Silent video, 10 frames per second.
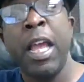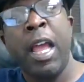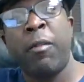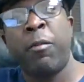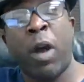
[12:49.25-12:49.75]

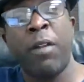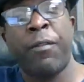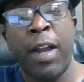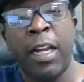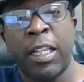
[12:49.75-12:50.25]
And quite
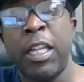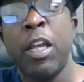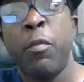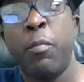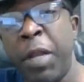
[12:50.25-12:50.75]
frankly,
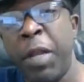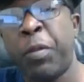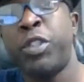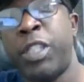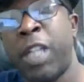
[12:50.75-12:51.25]
people
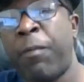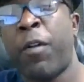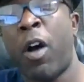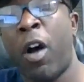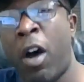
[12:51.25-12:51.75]
shop
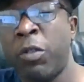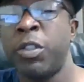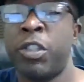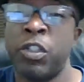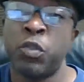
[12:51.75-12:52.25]
for auto
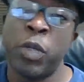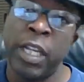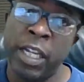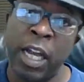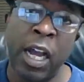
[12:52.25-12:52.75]
insurance when they
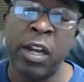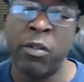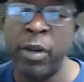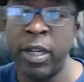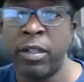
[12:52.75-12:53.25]
get a higher
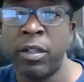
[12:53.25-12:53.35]
rate.